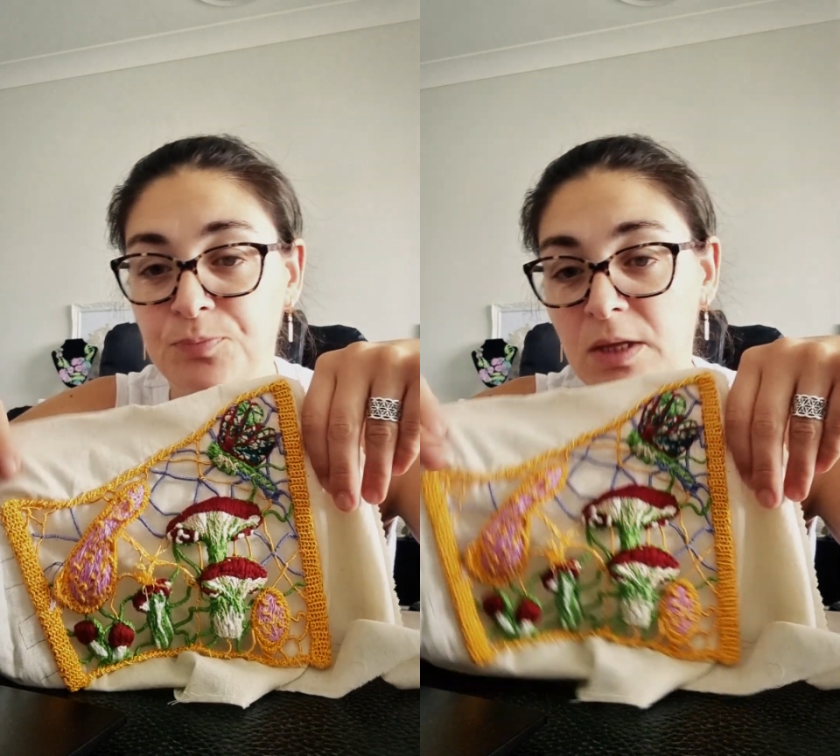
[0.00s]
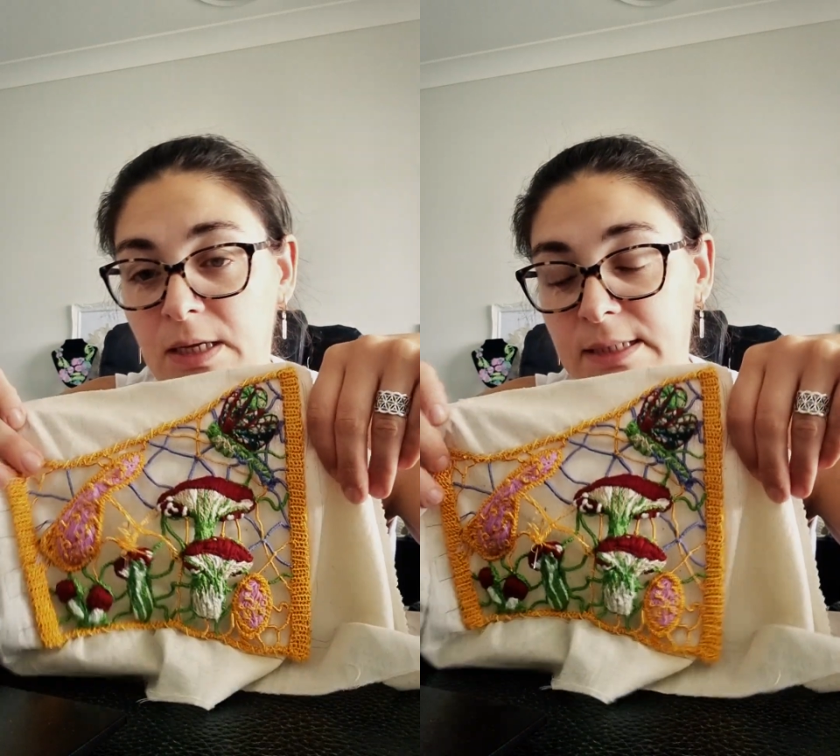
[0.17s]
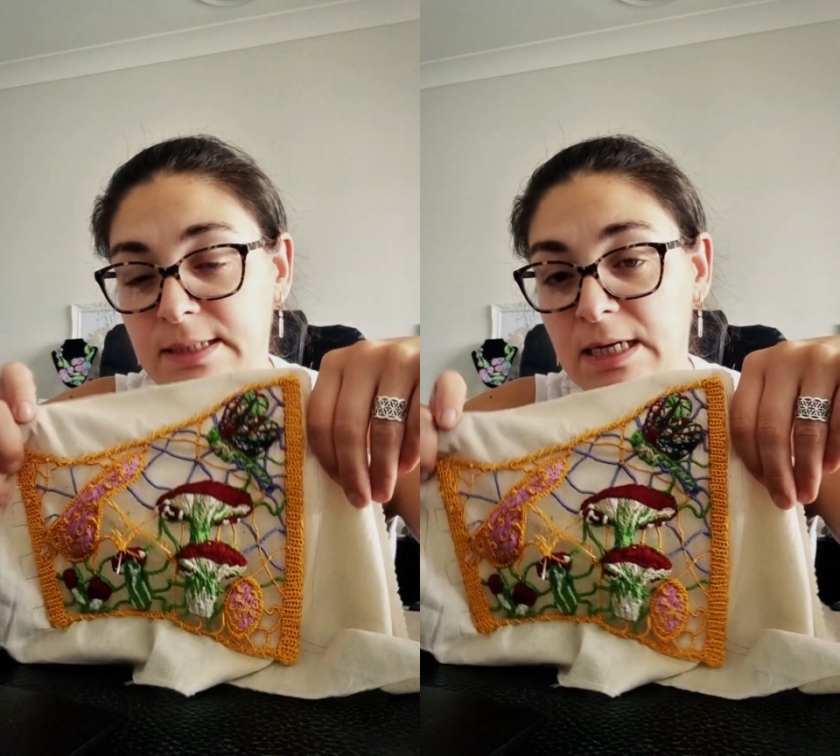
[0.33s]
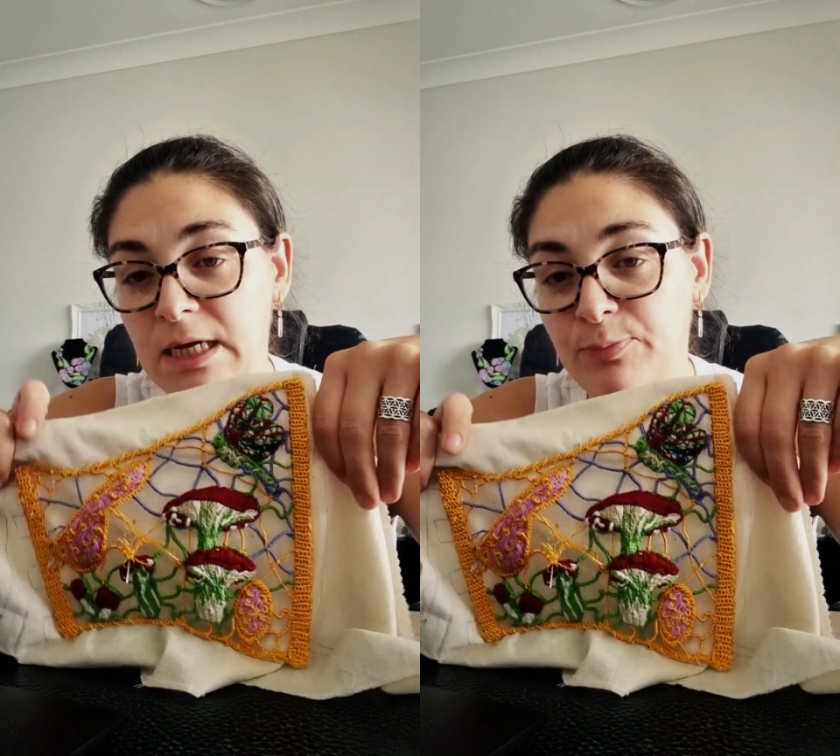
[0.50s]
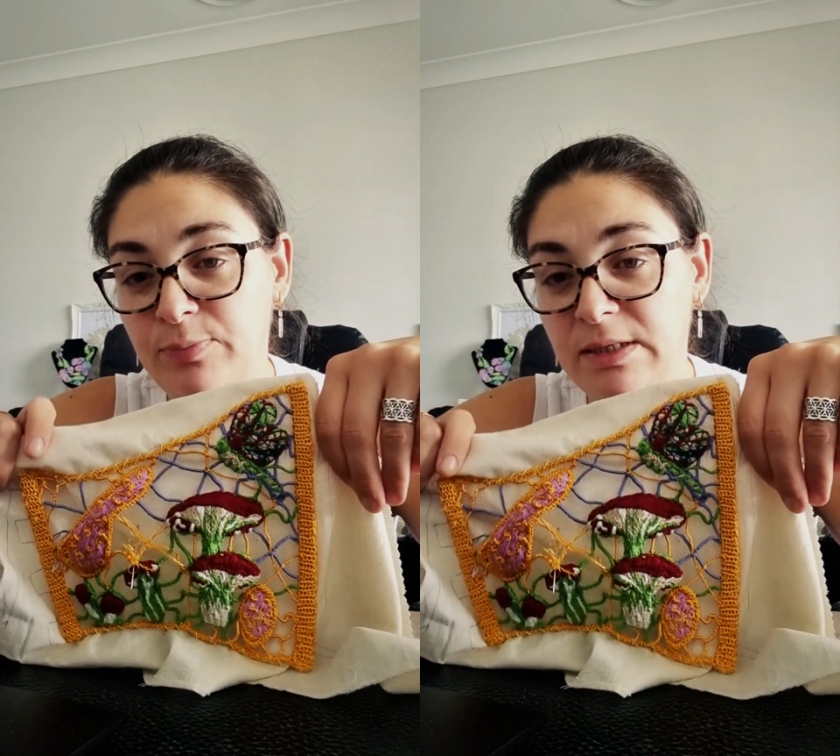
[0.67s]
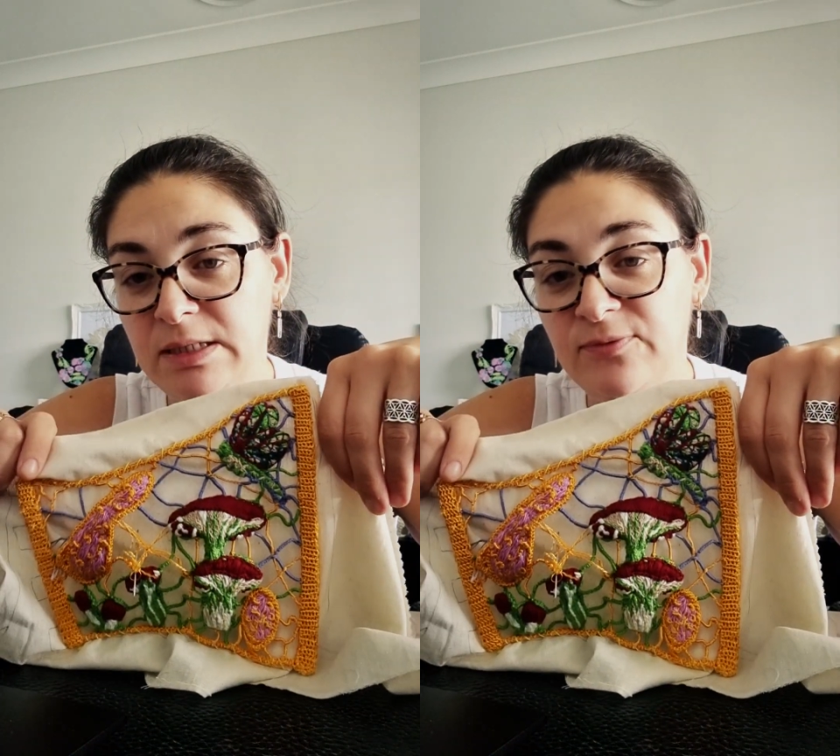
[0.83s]
side
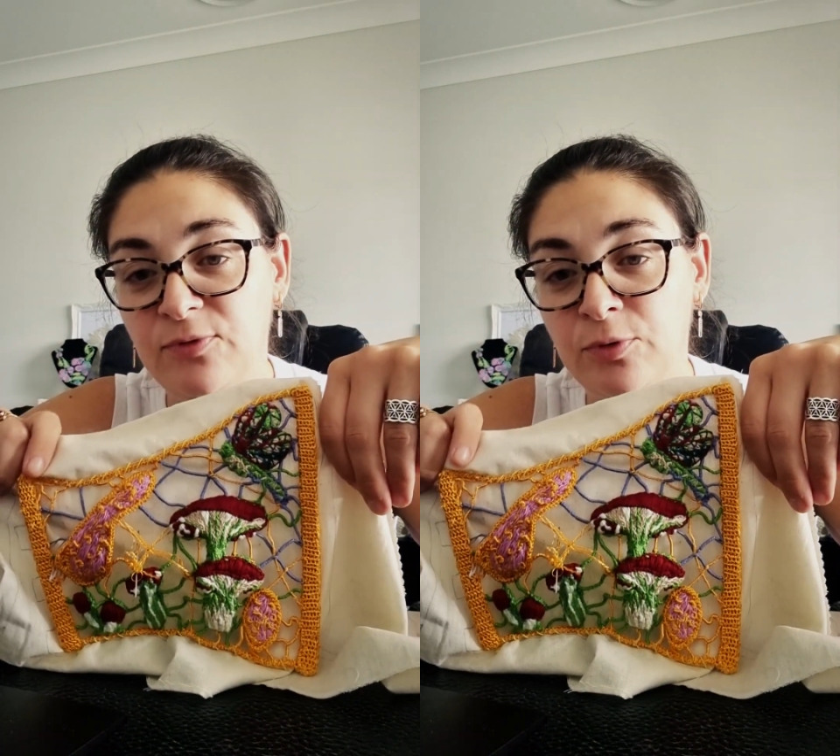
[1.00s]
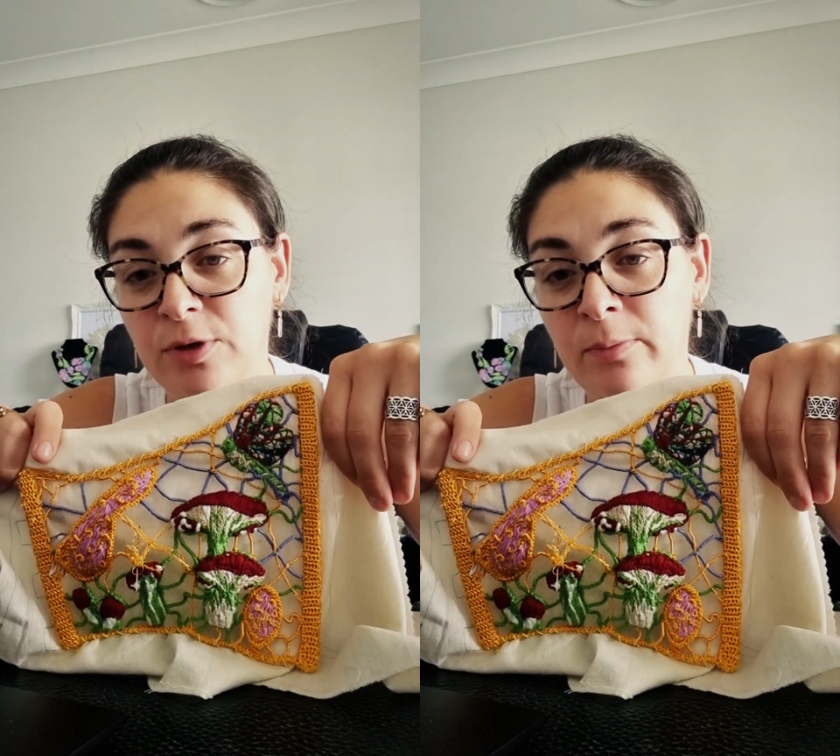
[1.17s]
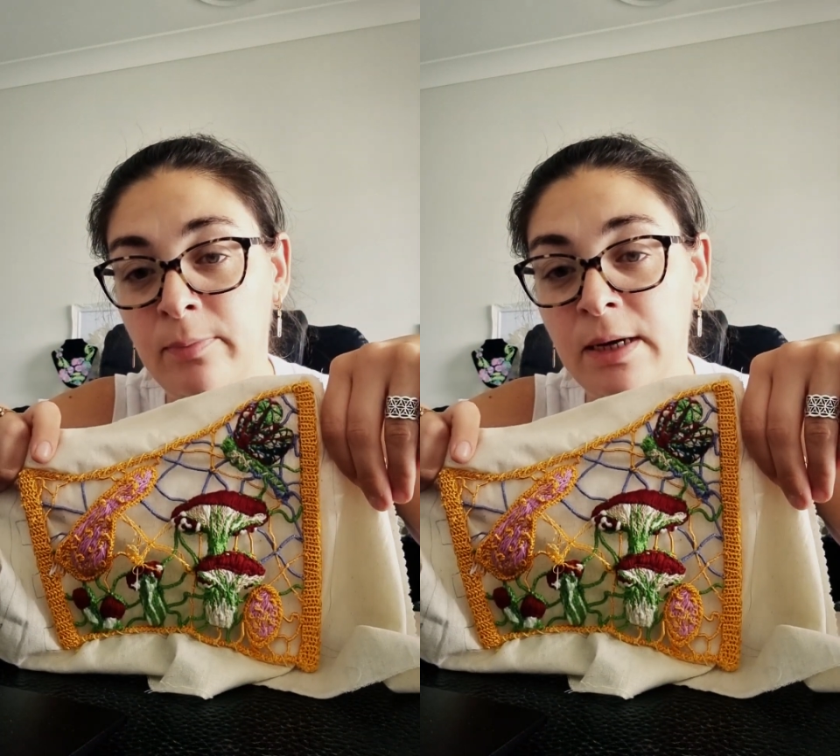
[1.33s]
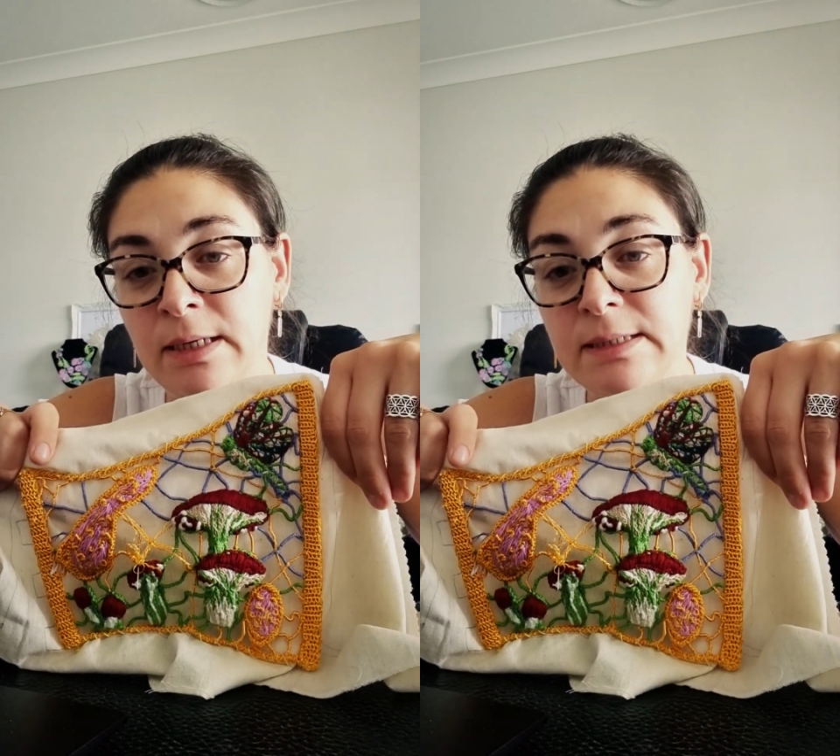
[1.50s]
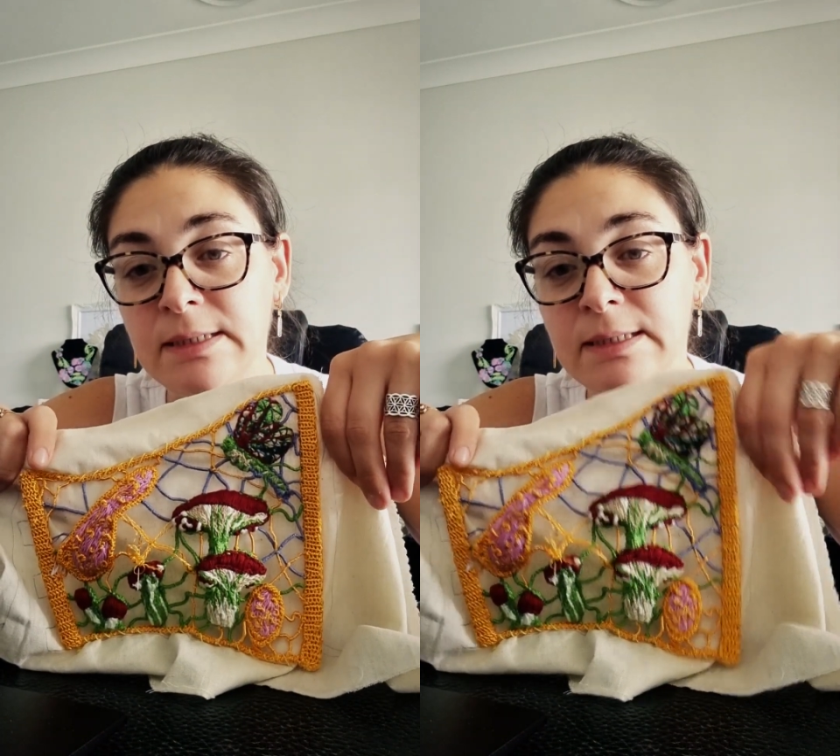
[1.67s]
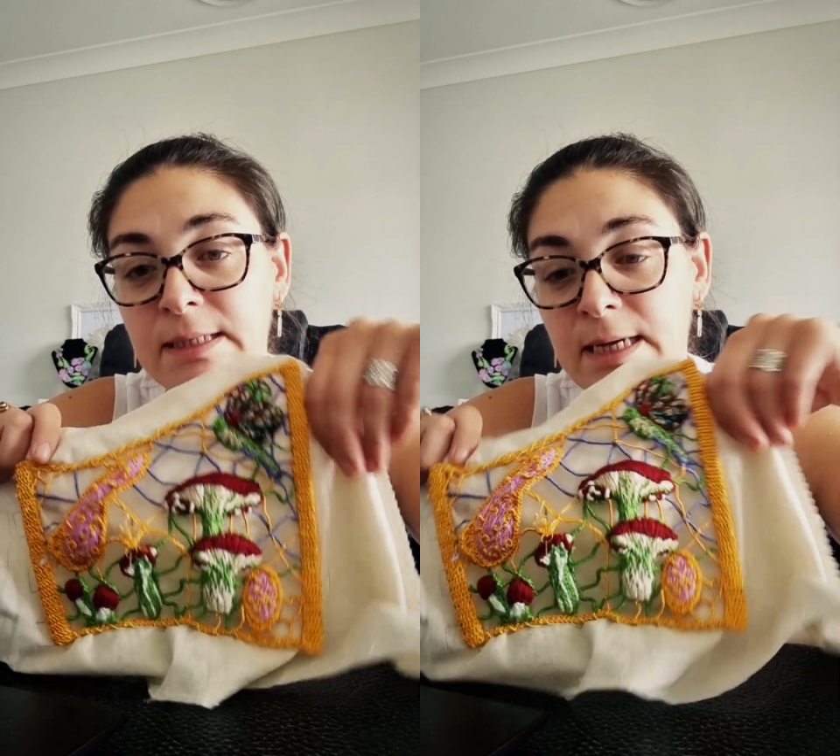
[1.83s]
piece for a
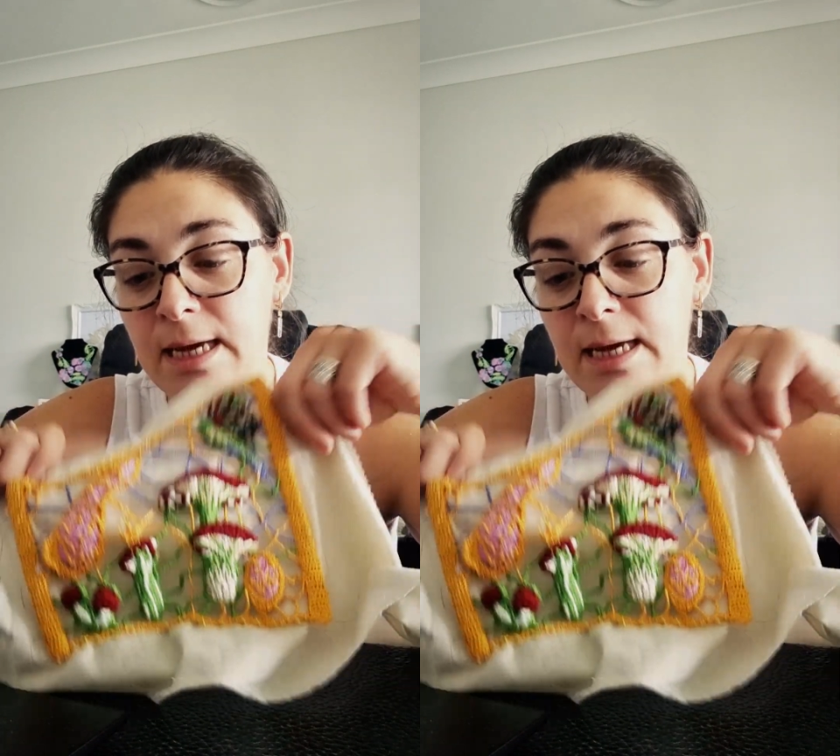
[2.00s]
bust,